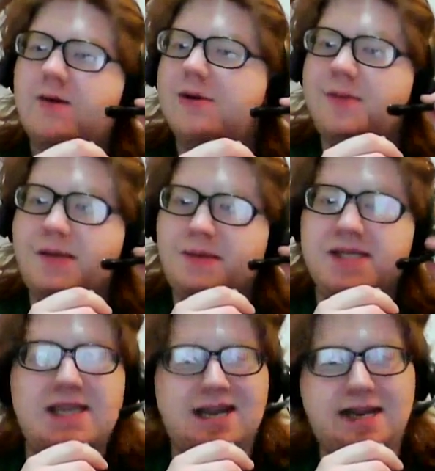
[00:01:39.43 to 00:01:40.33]
will be me
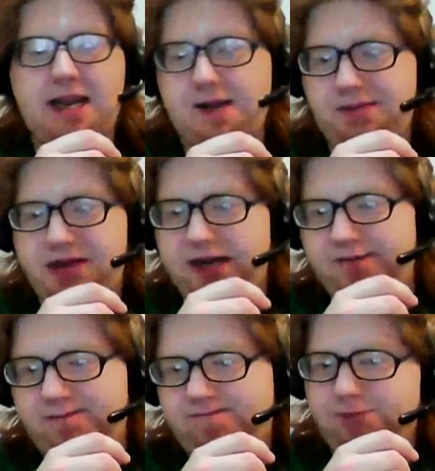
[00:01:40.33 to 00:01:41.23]
standing up kind
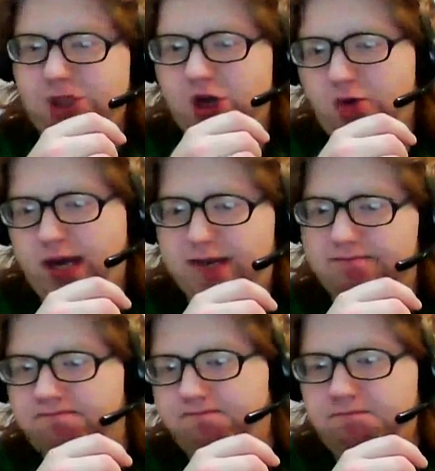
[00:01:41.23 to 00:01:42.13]
of showing
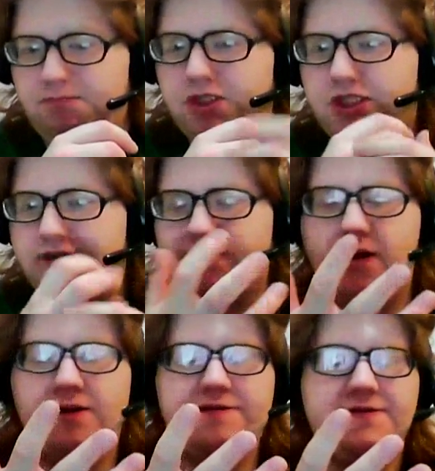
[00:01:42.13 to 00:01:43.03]
stuff
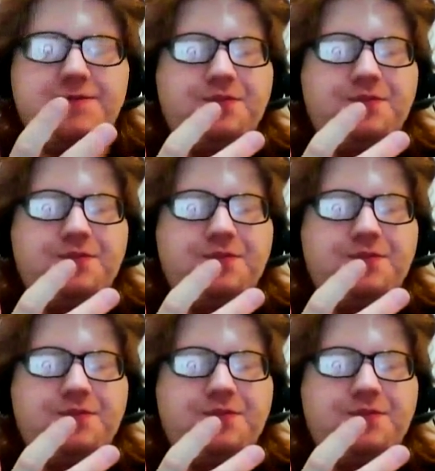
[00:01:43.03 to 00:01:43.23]
off.